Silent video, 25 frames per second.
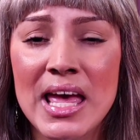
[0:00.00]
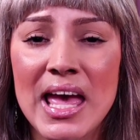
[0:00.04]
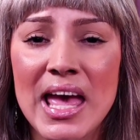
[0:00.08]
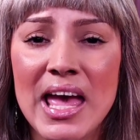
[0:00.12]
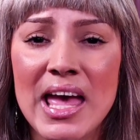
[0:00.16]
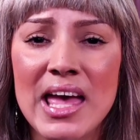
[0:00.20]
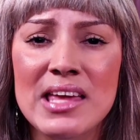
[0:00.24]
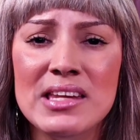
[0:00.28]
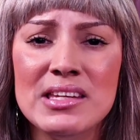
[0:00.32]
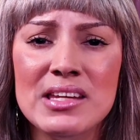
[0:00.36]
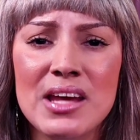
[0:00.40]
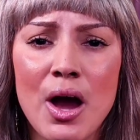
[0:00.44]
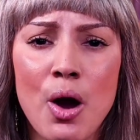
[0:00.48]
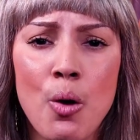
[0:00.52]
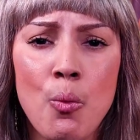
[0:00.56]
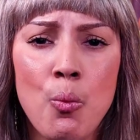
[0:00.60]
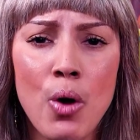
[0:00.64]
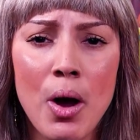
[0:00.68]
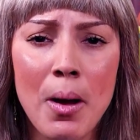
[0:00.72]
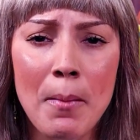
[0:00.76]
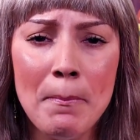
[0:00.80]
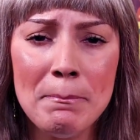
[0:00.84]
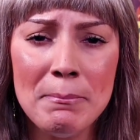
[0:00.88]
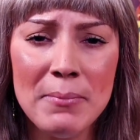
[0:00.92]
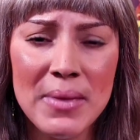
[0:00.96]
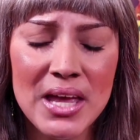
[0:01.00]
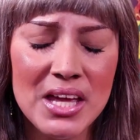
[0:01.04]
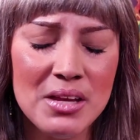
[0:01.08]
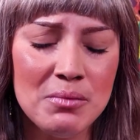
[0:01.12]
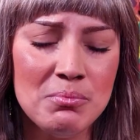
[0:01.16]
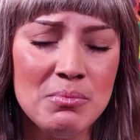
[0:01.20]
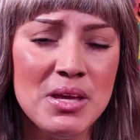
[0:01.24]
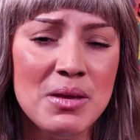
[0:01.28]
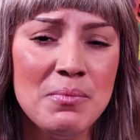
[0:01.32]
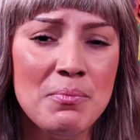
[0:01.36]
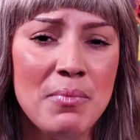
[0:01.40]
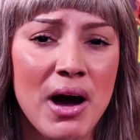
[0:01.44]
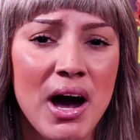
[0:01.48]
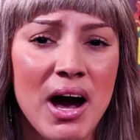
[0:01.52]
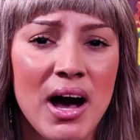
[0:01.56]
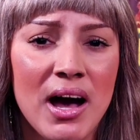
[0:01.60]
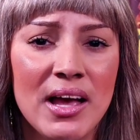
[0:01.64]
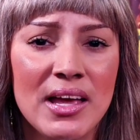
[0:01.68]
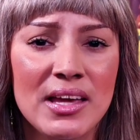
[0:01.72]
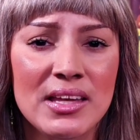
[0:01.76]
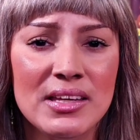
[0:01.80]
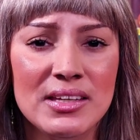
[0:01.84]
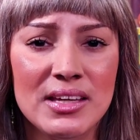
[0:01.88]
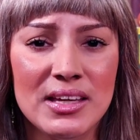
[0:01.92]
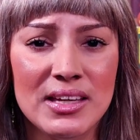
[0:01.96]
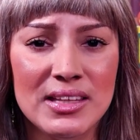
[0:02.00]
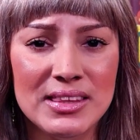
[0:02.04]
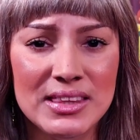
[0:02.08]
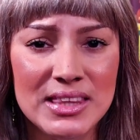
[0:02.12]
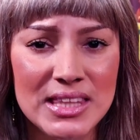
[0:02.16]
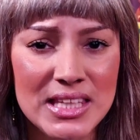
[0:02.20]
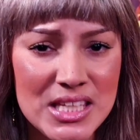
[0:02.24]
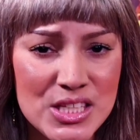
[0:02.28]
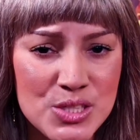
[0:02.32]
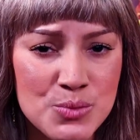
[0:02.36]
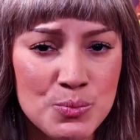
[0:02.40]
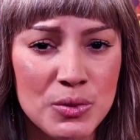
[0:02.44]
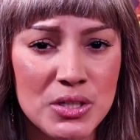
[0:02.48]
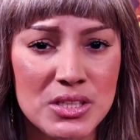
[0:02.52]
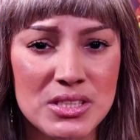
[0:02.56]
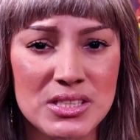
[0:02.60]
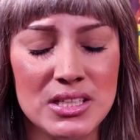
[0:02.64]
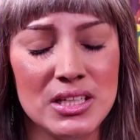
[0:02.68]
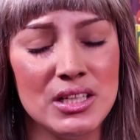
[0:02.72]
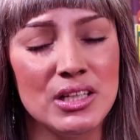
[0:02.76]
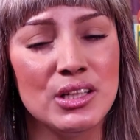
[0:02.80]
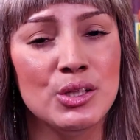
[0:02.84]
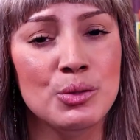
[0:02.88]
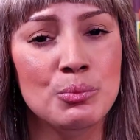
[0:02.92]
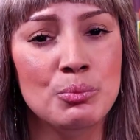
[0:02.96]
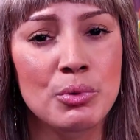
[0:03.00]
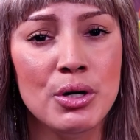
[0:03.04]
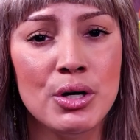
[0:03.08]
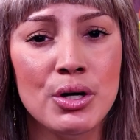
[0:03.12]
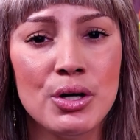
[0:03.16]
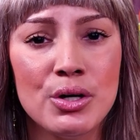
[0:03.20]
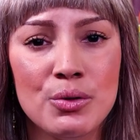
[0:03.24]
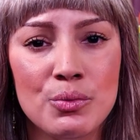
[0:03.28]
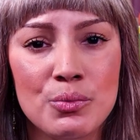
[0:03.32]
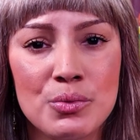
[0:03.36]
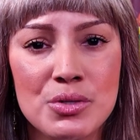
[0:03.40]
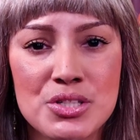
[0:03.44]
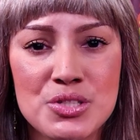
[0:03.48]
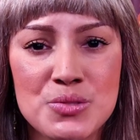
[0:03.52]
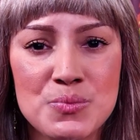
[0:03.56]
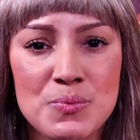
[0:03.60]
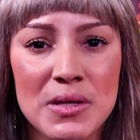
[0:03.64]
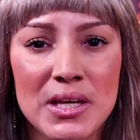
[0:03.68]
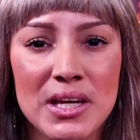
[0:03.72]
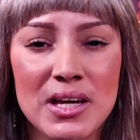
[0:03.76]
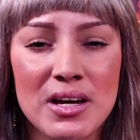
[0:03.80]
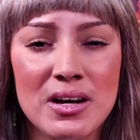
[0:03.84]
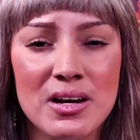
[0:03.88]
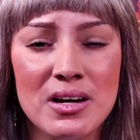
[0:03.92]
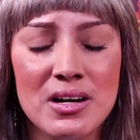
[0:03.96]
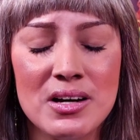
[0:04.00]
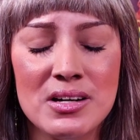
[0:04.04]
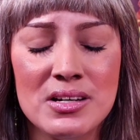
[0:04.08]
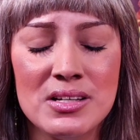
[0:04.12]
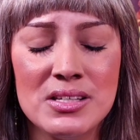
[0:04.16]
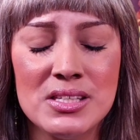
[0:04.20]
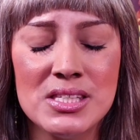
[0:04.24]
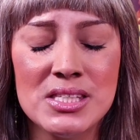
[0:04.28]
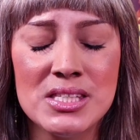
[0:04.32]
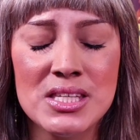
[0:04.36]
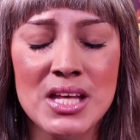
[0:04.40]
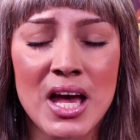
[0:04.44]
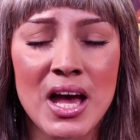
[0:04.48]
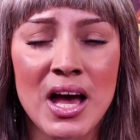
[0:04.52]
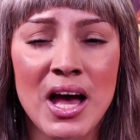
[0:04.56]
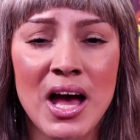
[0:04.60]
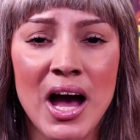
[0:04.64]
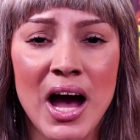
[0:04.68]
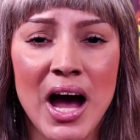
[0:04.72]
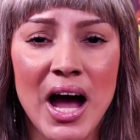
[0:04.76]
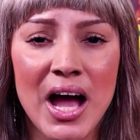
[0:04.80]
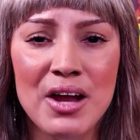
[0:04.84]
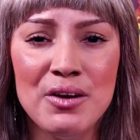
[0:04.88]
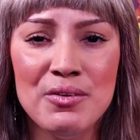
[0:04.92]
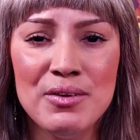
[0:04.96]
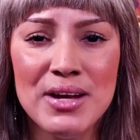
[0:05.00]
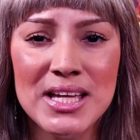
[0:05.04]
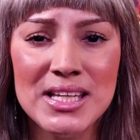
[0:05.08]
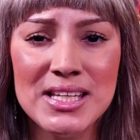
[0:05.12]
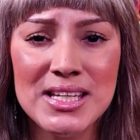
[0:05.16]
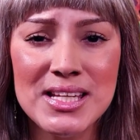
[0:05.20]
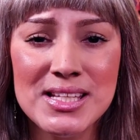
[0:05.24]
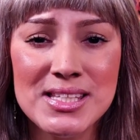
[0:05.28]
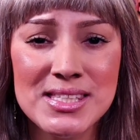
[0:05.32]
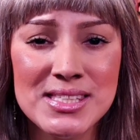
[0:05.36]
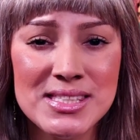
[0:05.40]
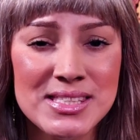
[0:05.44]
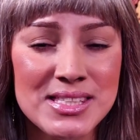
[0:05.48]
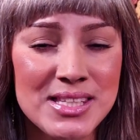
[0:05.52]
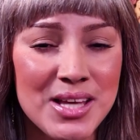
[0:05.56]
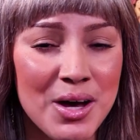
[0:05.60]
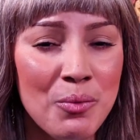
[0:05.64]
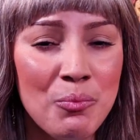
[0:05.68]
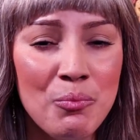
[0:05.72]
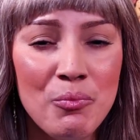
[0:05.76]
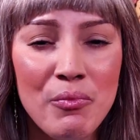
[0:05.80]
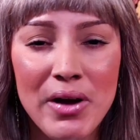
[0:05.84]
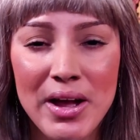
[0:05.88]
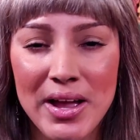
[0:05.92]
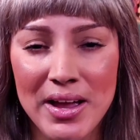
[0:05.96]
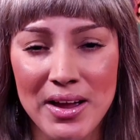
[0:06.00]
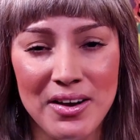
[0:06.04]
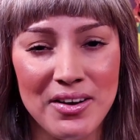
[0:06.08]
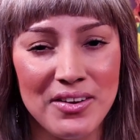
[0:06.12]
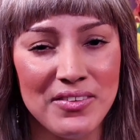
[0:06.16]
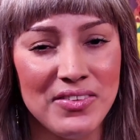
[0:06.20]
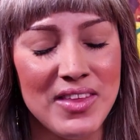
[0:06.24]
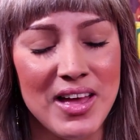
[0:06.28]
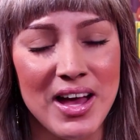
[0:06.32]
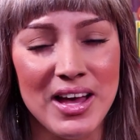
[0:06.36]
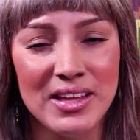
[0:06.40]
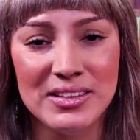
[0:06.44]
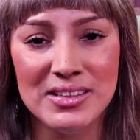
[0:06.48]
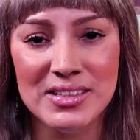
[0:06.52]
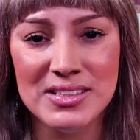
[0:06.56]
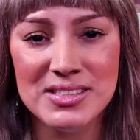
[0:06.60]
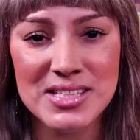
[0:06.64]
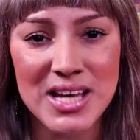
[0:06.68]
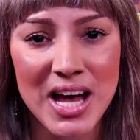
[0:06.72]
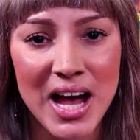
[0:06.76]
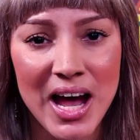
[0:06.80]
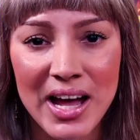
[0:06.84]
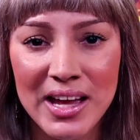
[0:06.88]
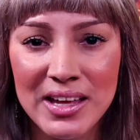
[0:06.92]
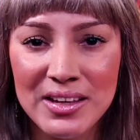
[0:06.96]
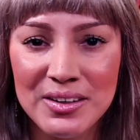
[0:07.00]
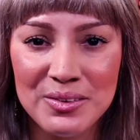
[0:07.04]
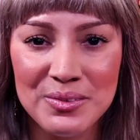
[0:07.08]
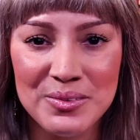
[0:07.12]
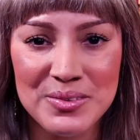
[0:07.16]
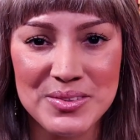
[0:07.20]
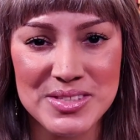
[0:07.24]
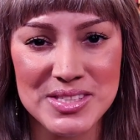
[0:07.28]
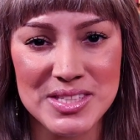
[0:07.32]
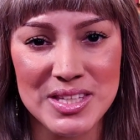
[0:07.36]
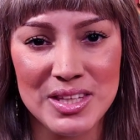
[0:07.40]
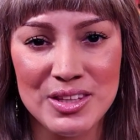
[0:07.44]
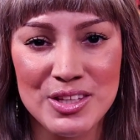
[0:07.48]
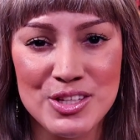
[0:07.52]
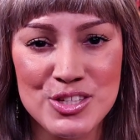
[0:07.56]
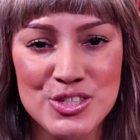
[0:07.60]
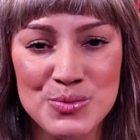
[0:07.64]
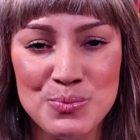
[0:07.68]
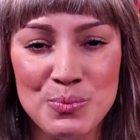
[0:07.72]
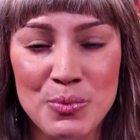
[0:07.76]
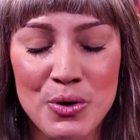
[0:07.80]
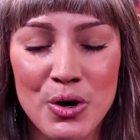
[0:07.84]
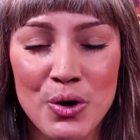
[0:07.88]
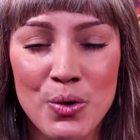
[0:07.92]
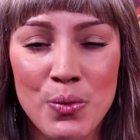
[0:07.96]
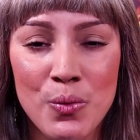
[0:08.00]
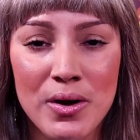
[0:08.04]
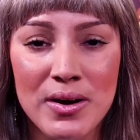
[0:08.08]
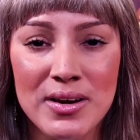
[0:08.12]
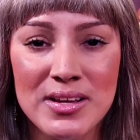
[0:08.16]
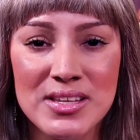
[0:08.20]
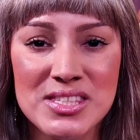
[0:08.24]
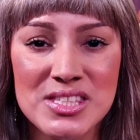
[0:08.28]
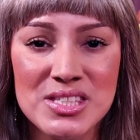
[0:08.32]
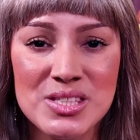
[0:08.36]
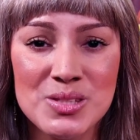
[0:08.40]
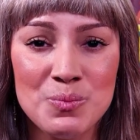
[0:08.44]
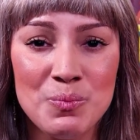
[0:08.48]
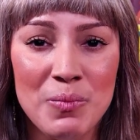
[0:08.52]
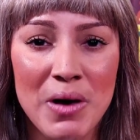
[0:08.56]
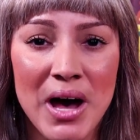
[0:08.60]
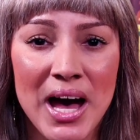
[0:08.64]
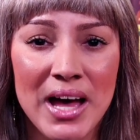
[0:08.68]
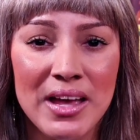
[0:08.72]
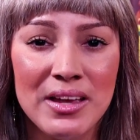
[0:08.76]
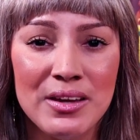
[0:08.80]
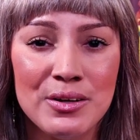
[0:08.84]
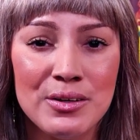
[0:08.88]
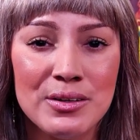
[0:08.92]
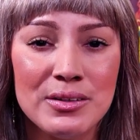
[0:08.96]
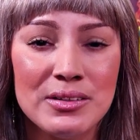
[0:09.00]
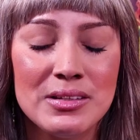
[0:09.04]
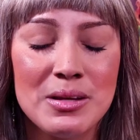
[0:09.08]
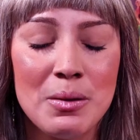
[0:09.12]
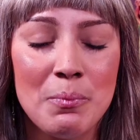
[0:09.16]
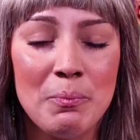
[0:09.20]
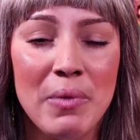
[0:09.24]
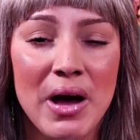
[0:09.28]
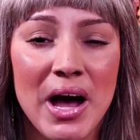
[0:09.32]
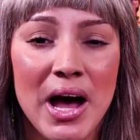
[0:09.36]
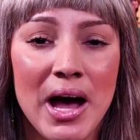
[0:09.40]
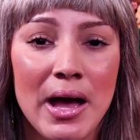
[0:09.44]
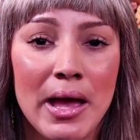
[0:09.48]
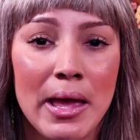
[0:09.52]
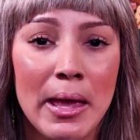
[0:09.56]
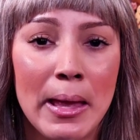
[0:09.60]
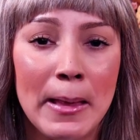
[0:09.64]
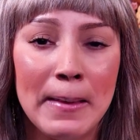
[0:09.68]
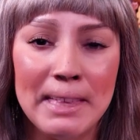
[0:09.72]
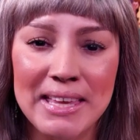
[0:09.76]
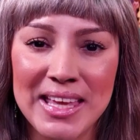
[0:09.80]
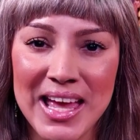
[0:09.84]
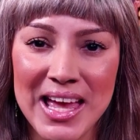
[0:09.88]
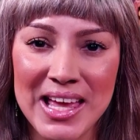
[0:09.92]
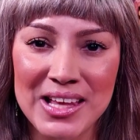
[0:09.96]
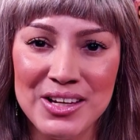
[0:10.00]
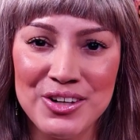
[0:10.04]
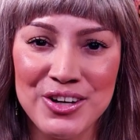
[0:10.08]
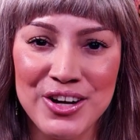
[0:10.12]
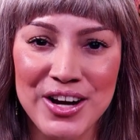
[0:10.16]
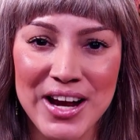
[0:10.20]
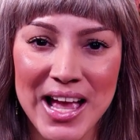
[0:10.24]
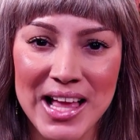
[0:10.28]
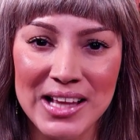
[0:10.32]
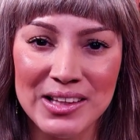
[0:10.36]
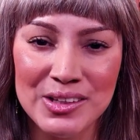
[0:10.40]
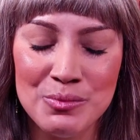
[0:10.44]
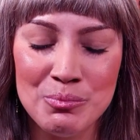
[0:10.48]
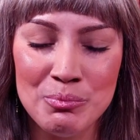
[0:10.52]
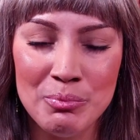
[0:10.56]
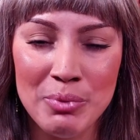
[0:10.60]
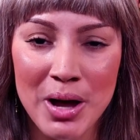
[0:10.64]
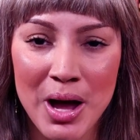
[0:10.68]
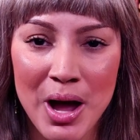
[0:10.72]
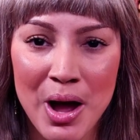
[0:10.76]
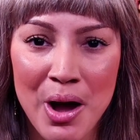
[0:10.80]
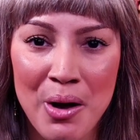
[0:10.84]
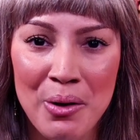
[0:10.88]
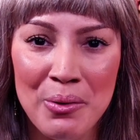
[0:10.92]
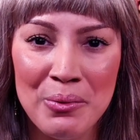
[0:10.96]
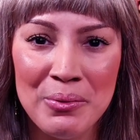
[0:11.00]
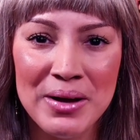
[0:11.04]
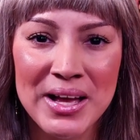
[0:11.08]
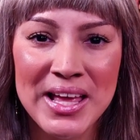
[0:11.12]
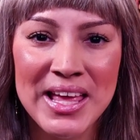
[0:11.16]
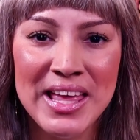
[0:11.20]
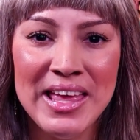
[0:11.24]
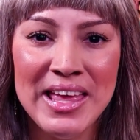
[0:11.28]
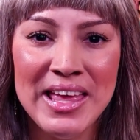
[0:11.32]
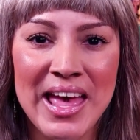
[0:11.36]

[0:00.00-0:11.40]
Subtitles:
And what made me buy this particular book was because I read somewhere that the titles in this book were inspired by Edgar Allan Poe,